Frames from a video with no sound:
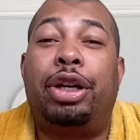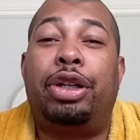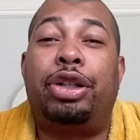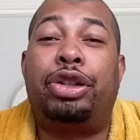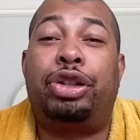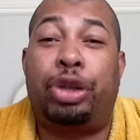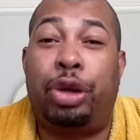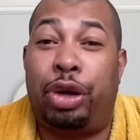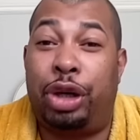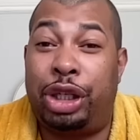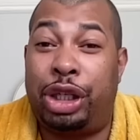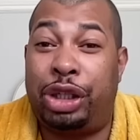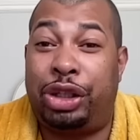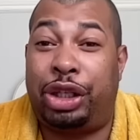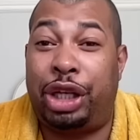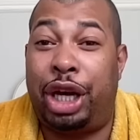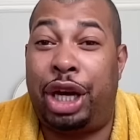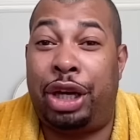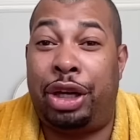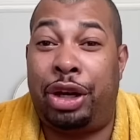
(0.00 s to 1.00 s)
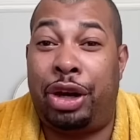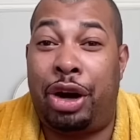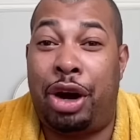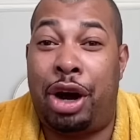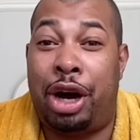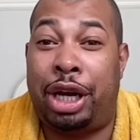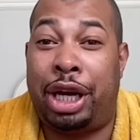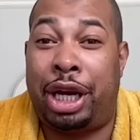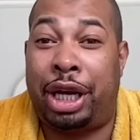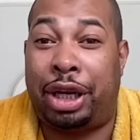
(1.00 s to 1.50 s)
Georgia
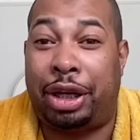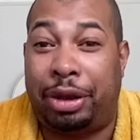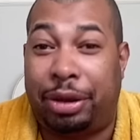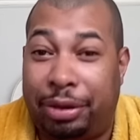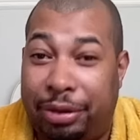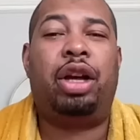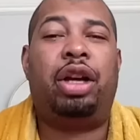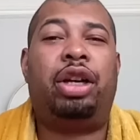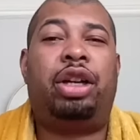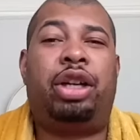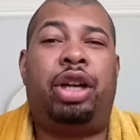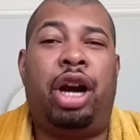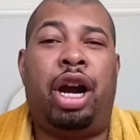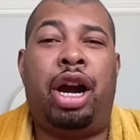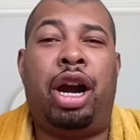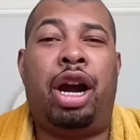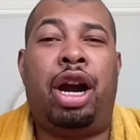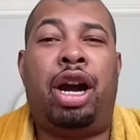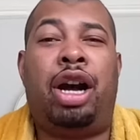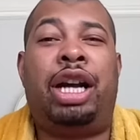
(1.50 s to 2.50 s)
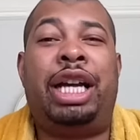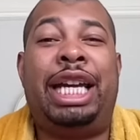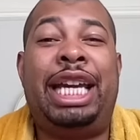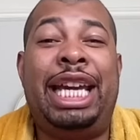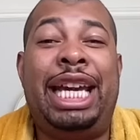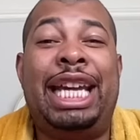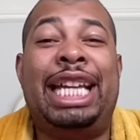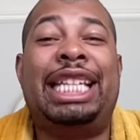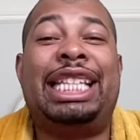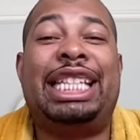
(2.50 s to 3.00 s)
Tenonning. Girl,
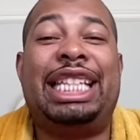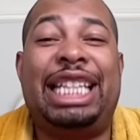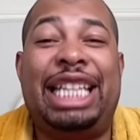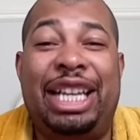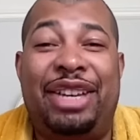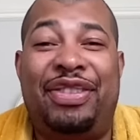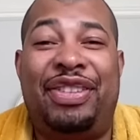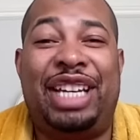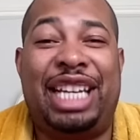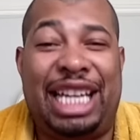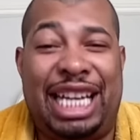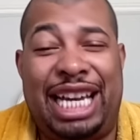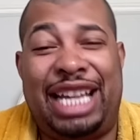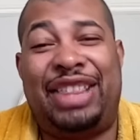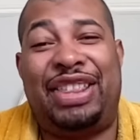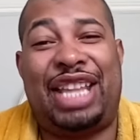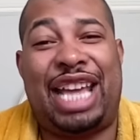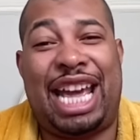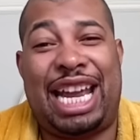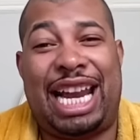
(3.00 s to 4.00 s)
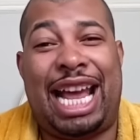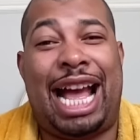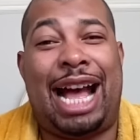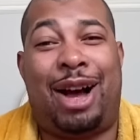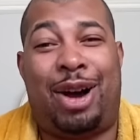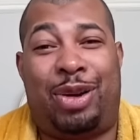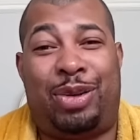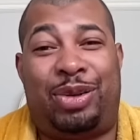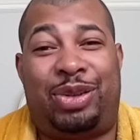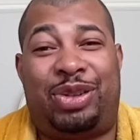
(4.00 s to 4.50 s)
he is living in that
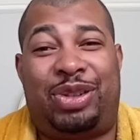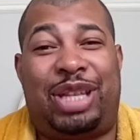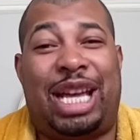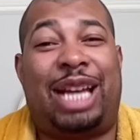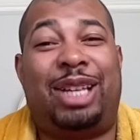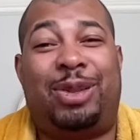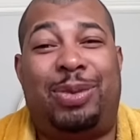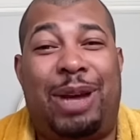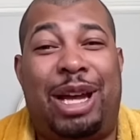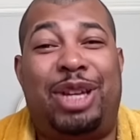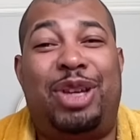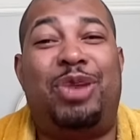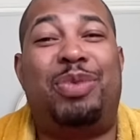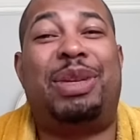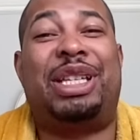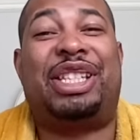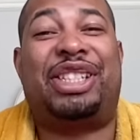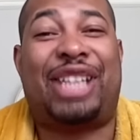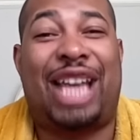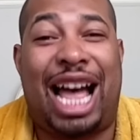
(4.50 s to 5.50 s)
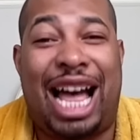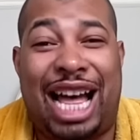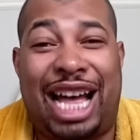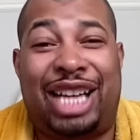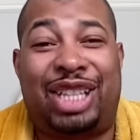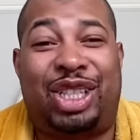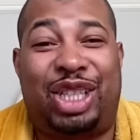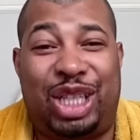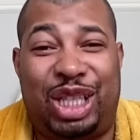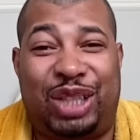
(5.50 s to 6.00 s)
house. That's why you
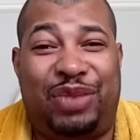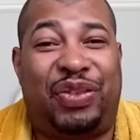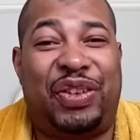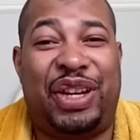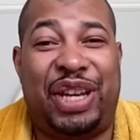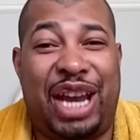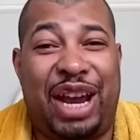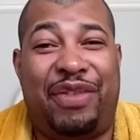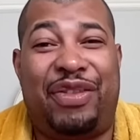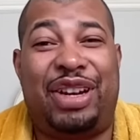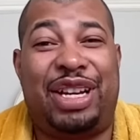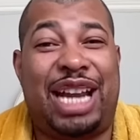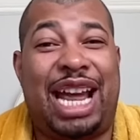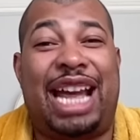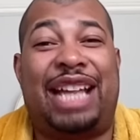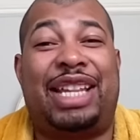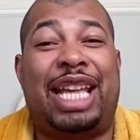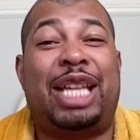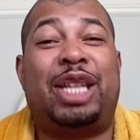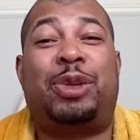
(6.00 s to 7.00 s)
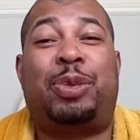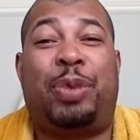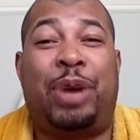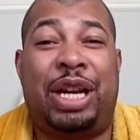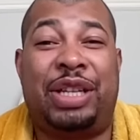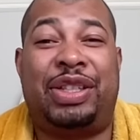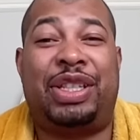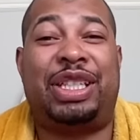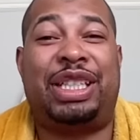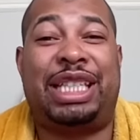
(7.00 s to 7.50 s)
massage his feet every night. That's
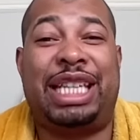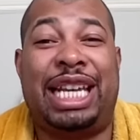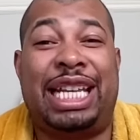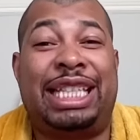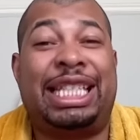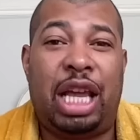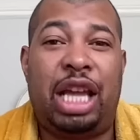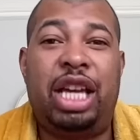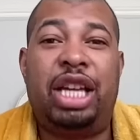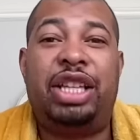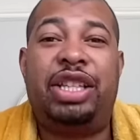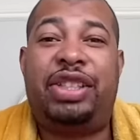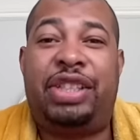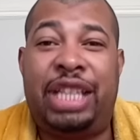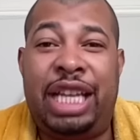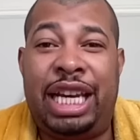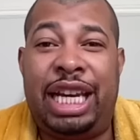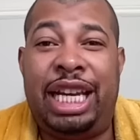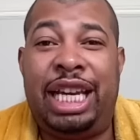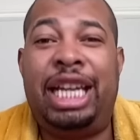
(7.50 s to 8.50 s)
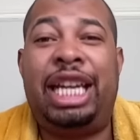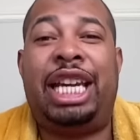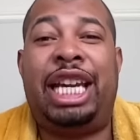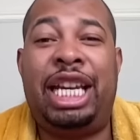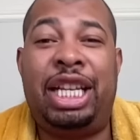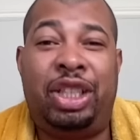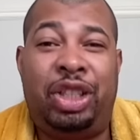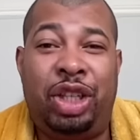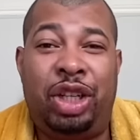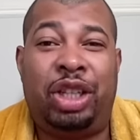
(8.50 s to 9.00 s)
present tense. See,
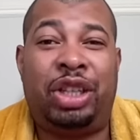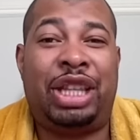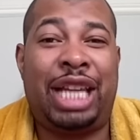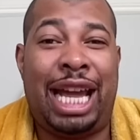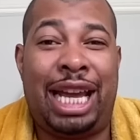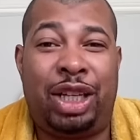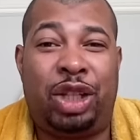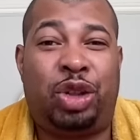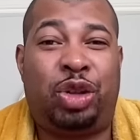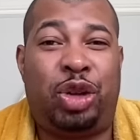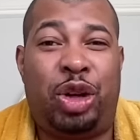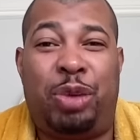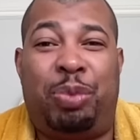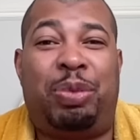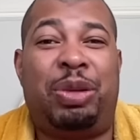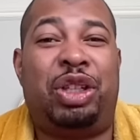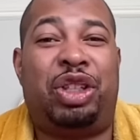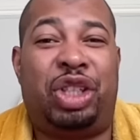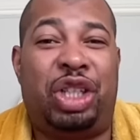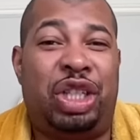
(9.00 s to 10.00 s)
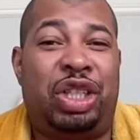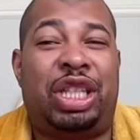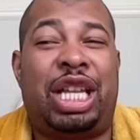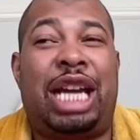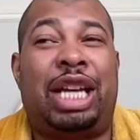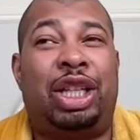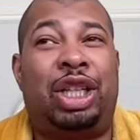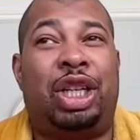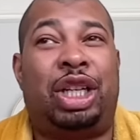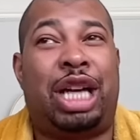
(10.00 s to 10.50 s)
he took that trip and she's
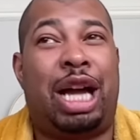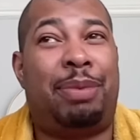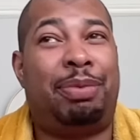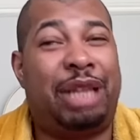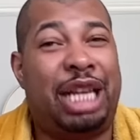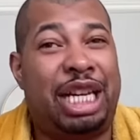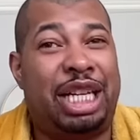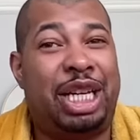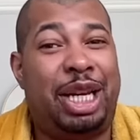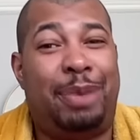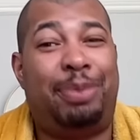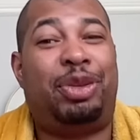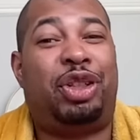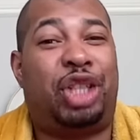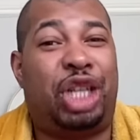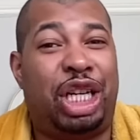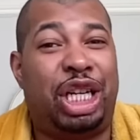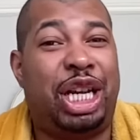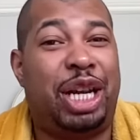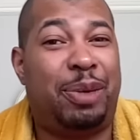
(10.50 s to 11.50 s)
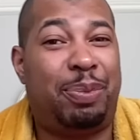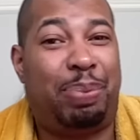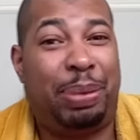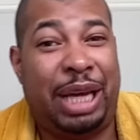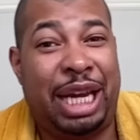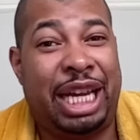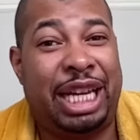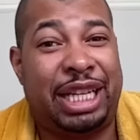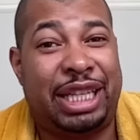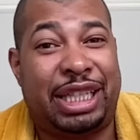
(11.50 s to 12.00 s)
like, look, I'm letting him cheat in
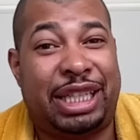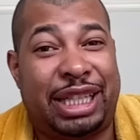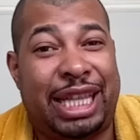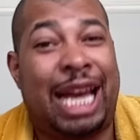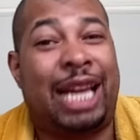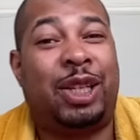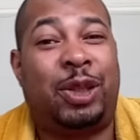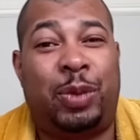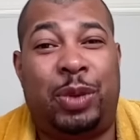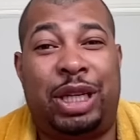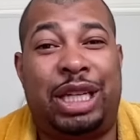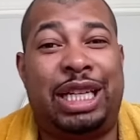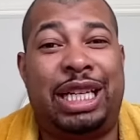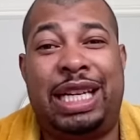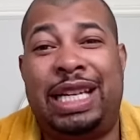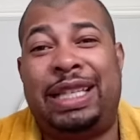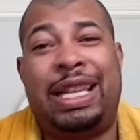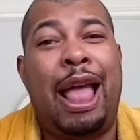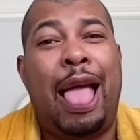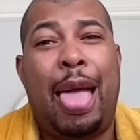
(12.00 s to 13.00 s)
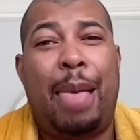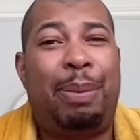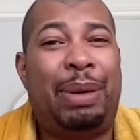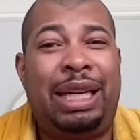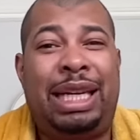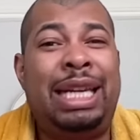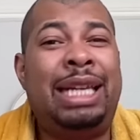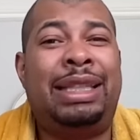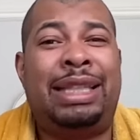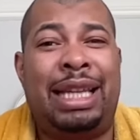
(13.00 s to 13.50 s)
peace. That's what it is. But
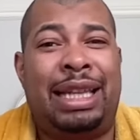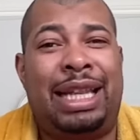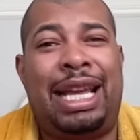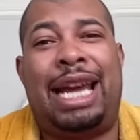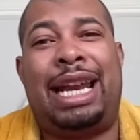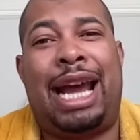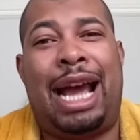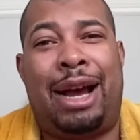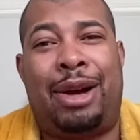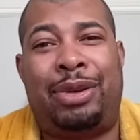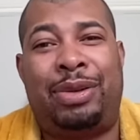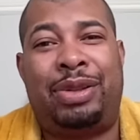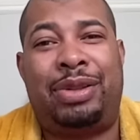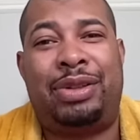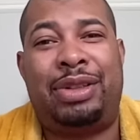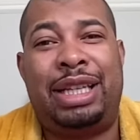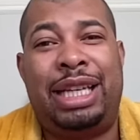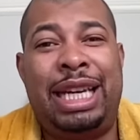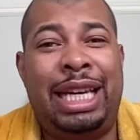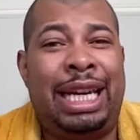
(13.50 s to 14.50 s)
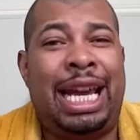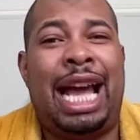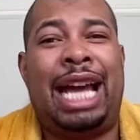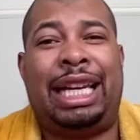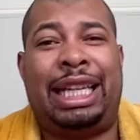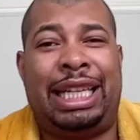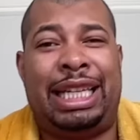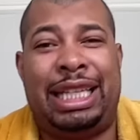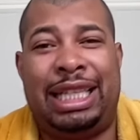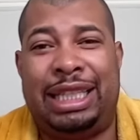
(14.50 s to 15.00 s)
he's in that house. He
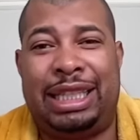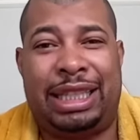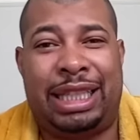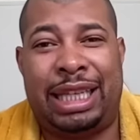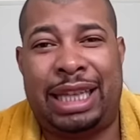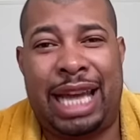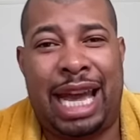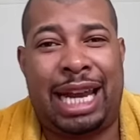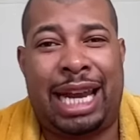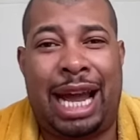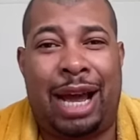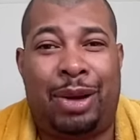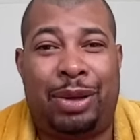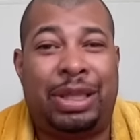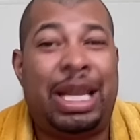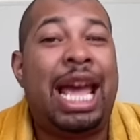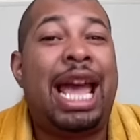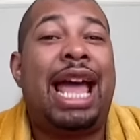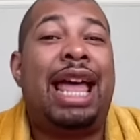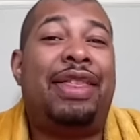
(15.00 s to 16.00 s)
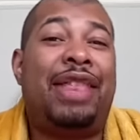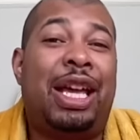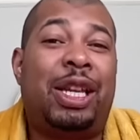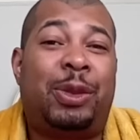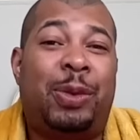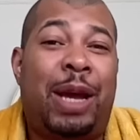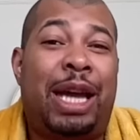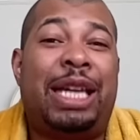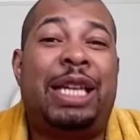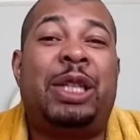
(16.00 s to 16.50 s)
got keys to that house. And that's
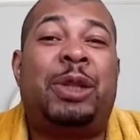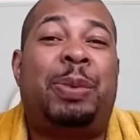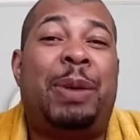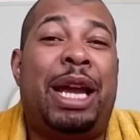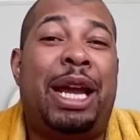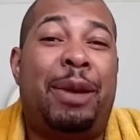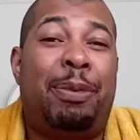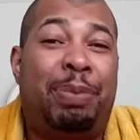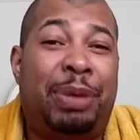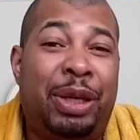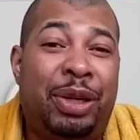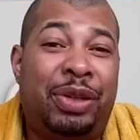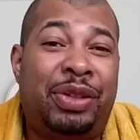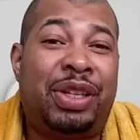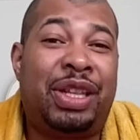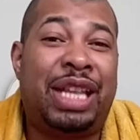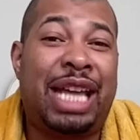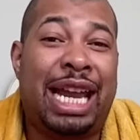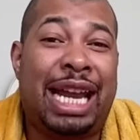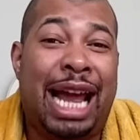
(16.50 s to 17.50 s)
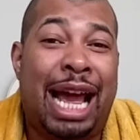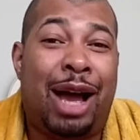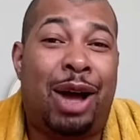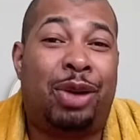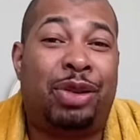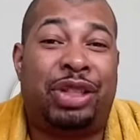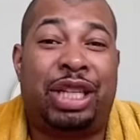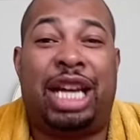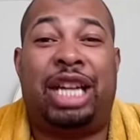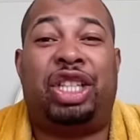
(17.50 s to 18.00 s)
why he's paying bills in that
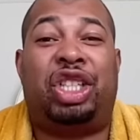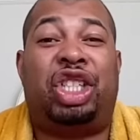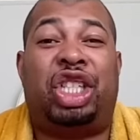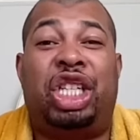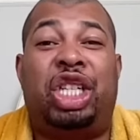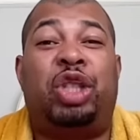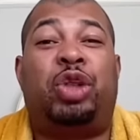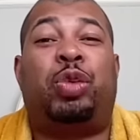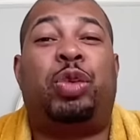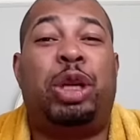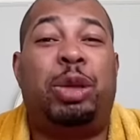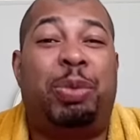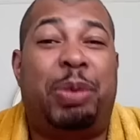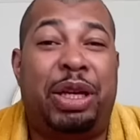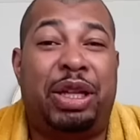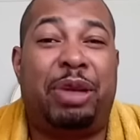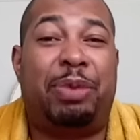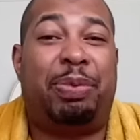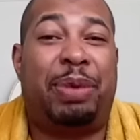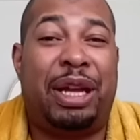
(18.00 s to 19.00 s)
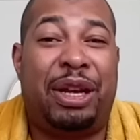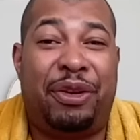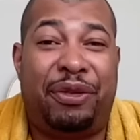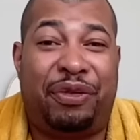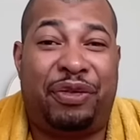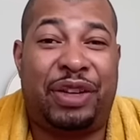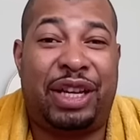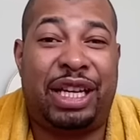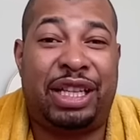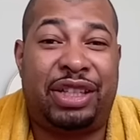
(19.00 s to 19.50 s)
house and she's reaping the
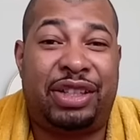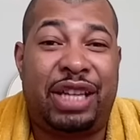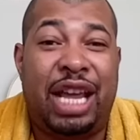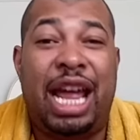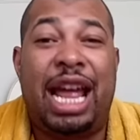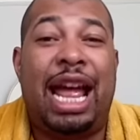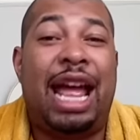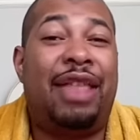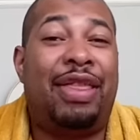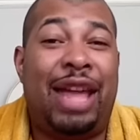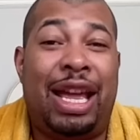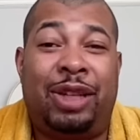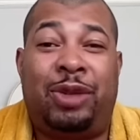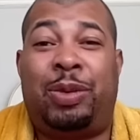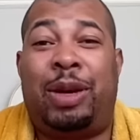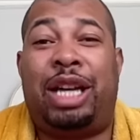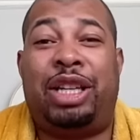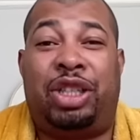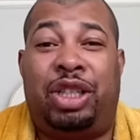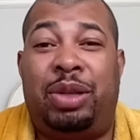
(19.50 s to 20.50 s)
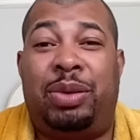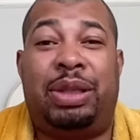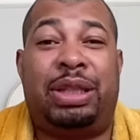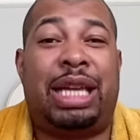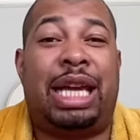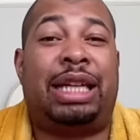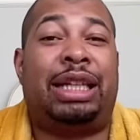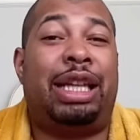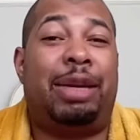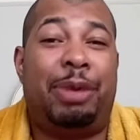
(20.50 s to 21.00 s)
benefits. And that's why she was
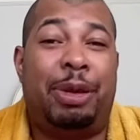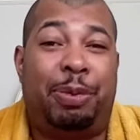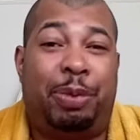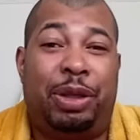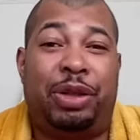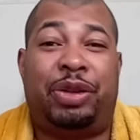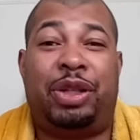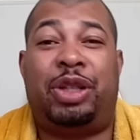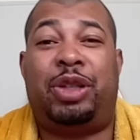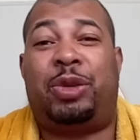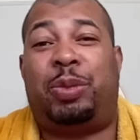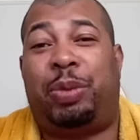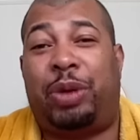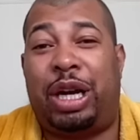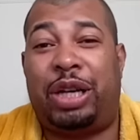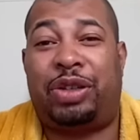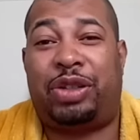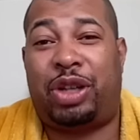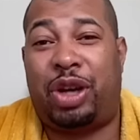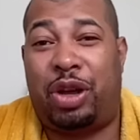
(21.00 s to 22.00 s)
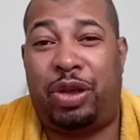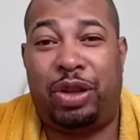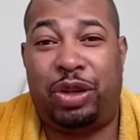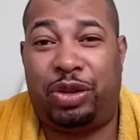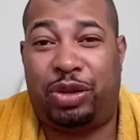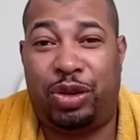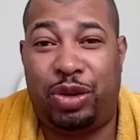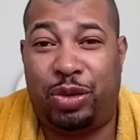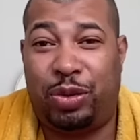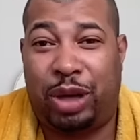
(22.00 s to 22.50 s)
like, let me put these breasts on
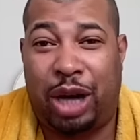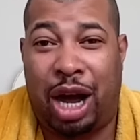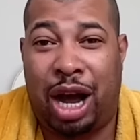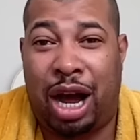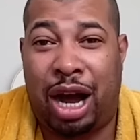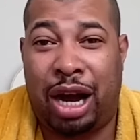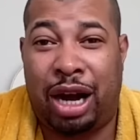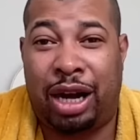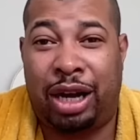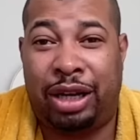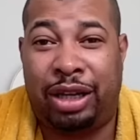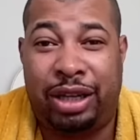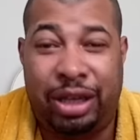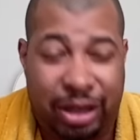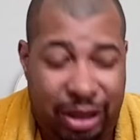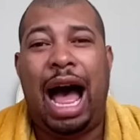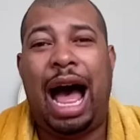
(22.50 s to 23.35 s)
this new card.